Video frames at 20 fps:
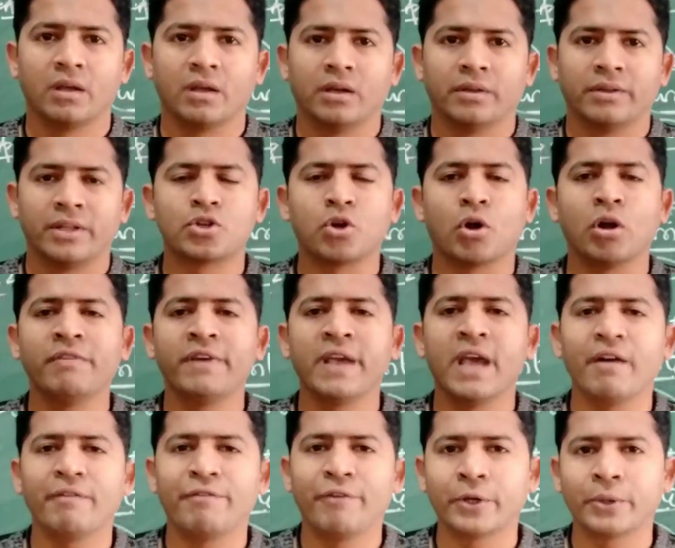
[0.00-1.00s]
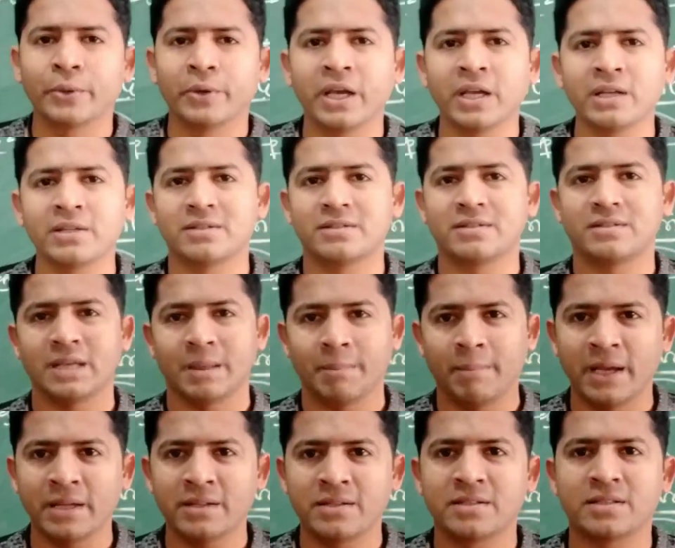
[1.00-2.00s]
That's all we have for today. Stay
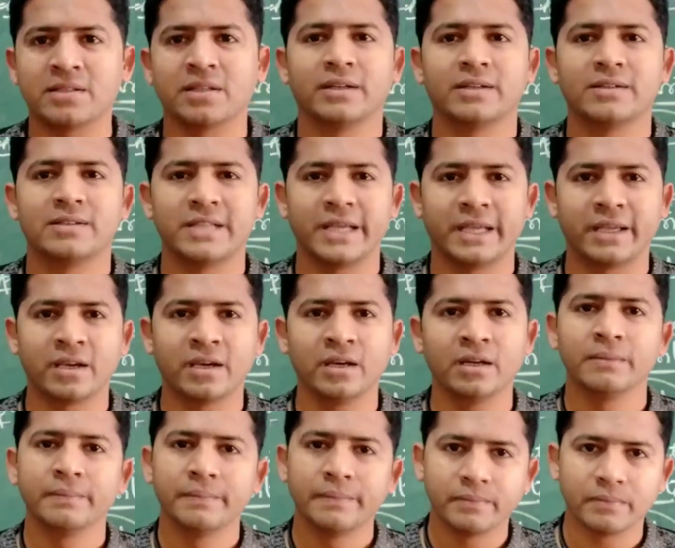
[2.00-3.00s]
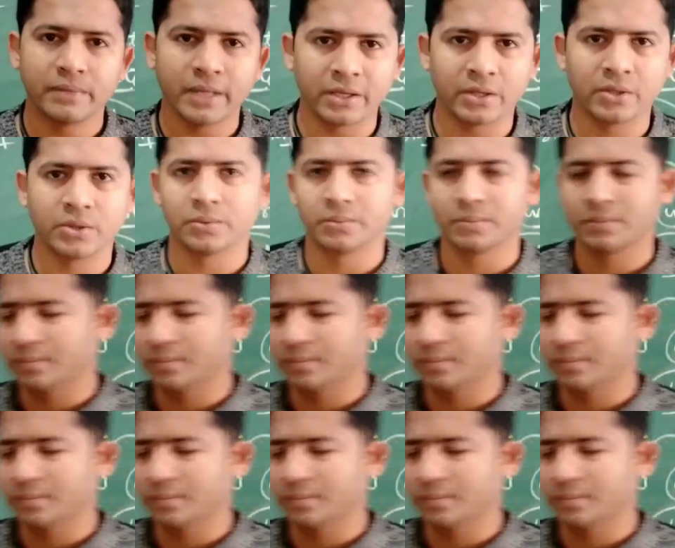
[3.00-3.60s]
blessed. Take care. Thank you.